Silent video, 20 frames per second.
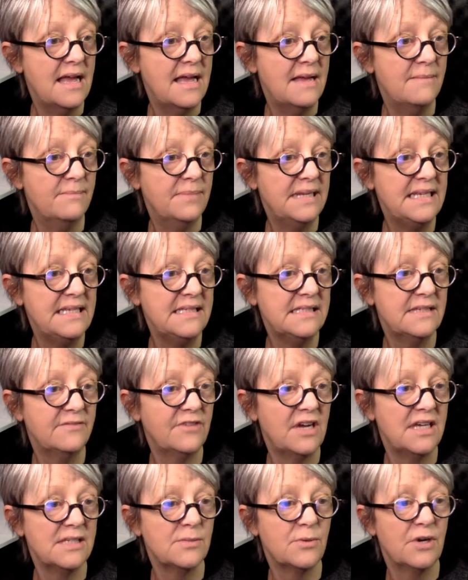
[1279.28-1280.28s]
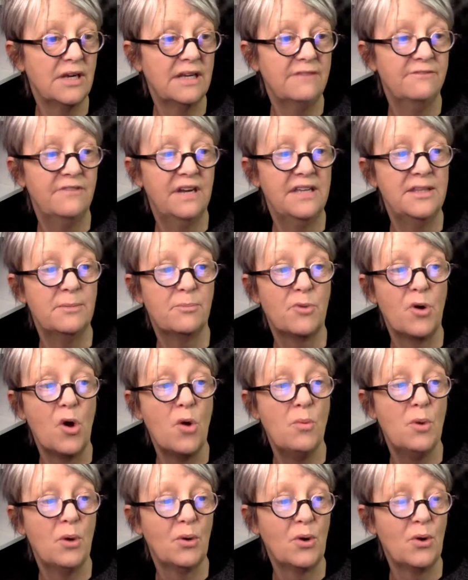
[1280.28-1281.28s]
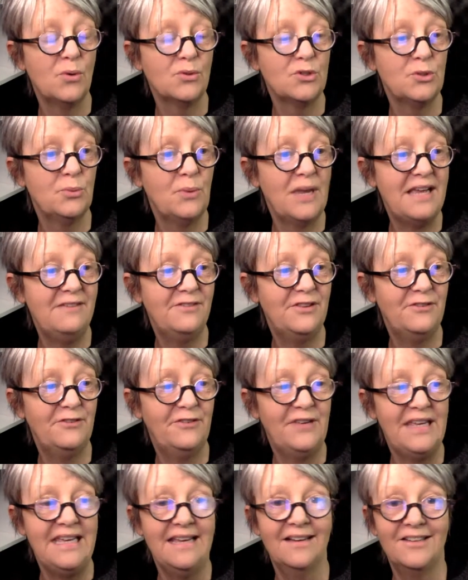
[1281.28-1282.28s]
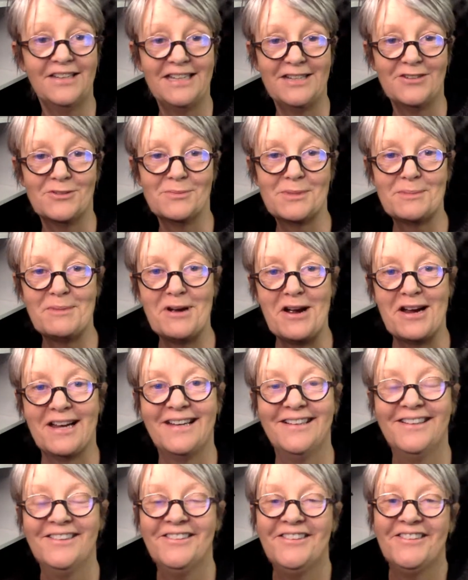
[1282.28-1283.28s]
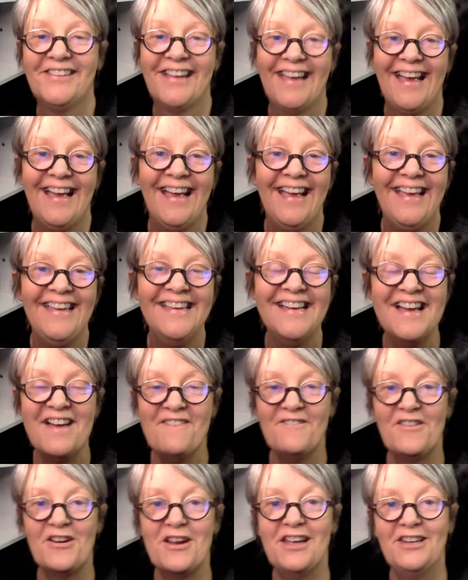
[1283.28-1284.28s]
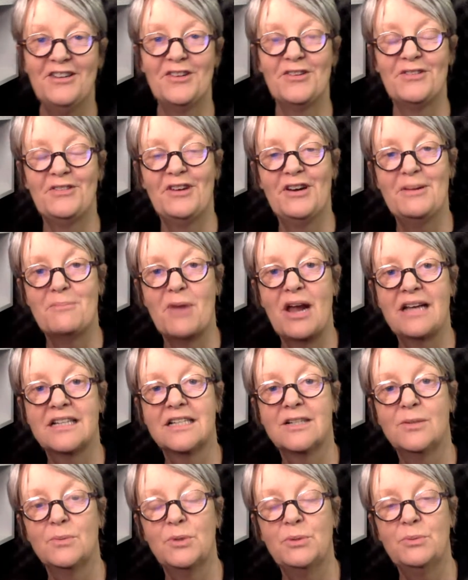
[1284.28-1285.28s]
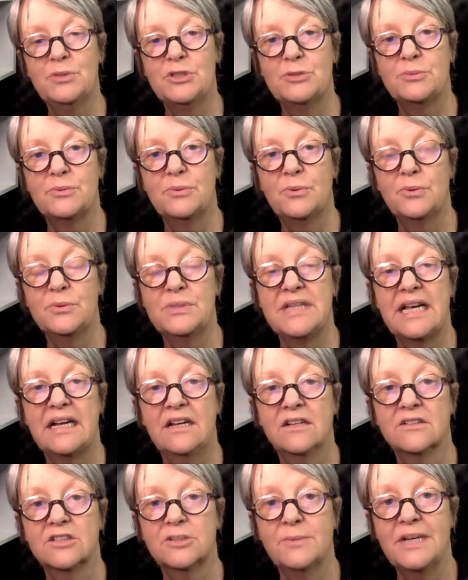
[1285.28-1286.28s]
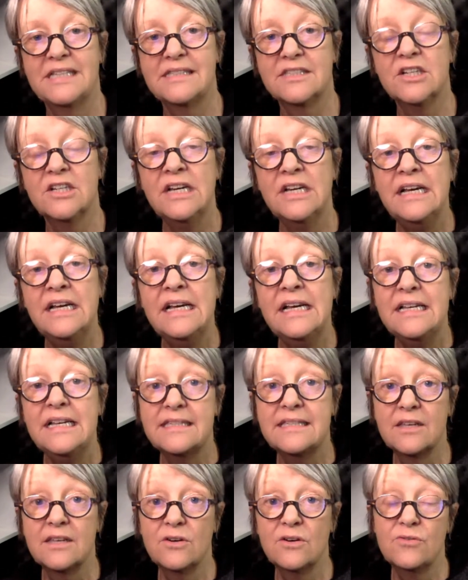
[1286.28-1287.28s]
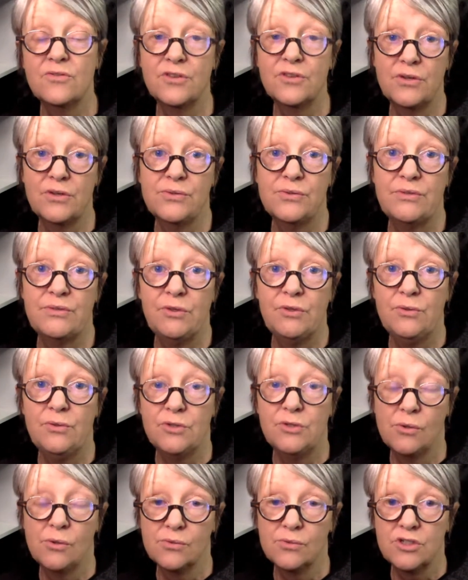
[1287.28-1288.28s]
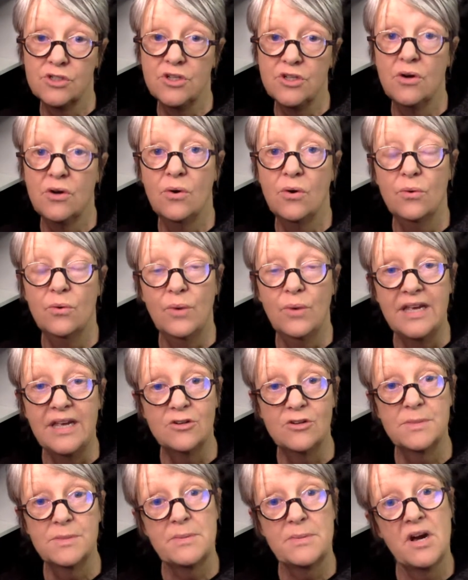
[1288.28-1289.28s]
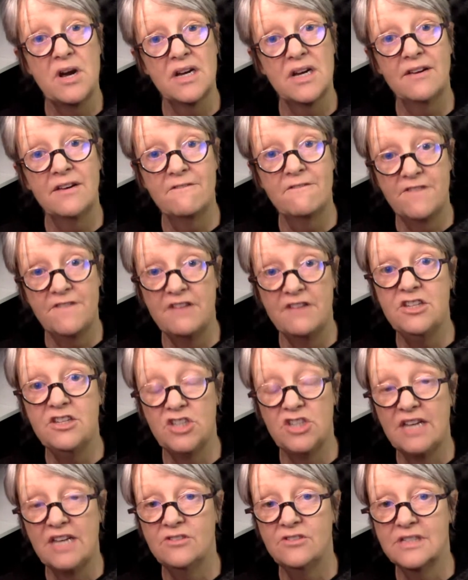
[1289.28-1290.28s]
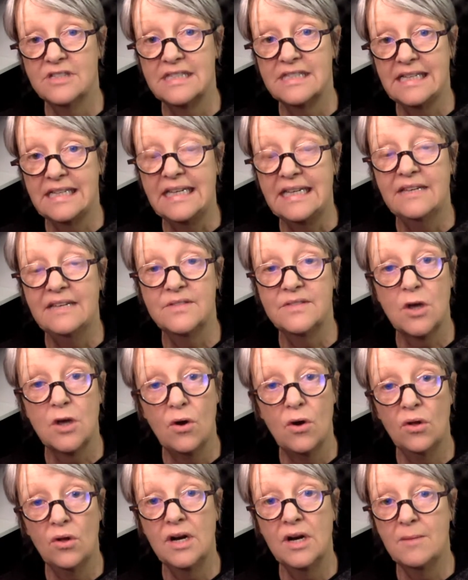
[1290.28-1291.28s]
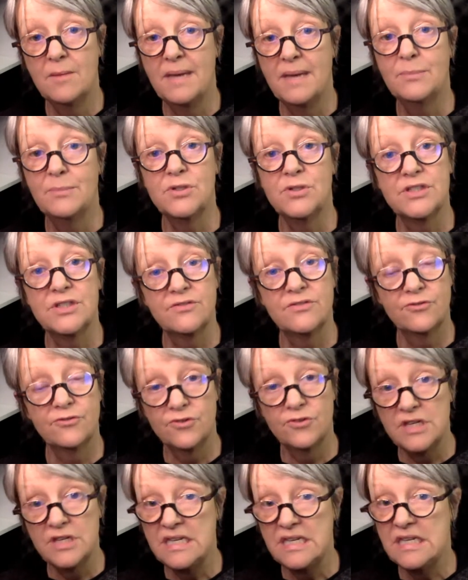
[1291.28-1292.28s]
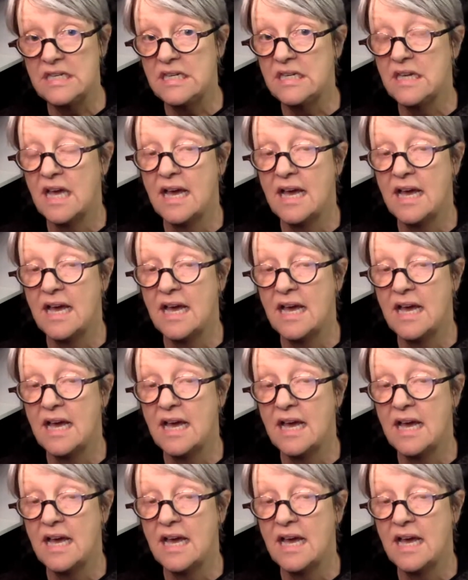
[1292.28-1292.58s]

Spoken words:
Please advise where I can find the promo code to waive the fee on Ingram Spark. Okay, another very practical one, which won't take long to answer. So for those of you who don't know, Ingram Spark very generously gives all our members free